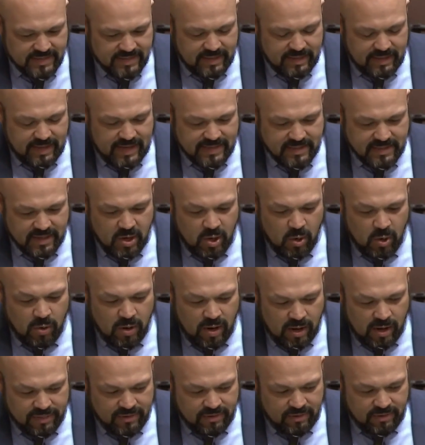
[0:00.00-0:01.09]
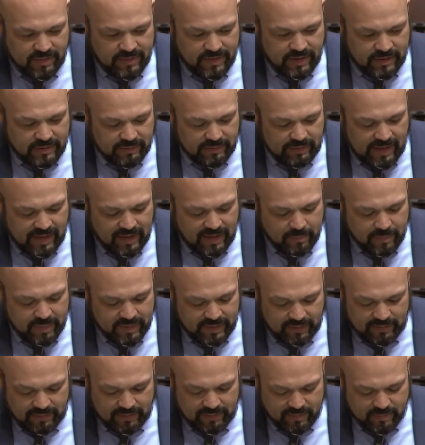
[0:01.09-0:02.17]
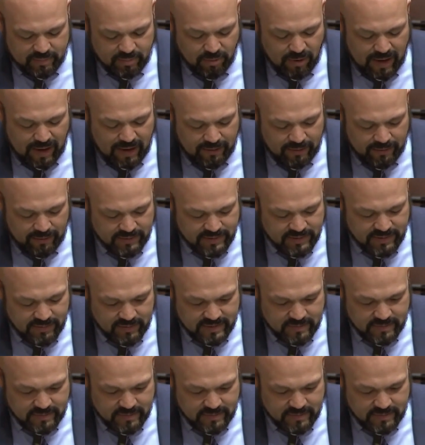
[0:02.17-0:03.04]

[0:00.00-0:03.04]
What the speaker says: a co-author on the underlying bill prior to its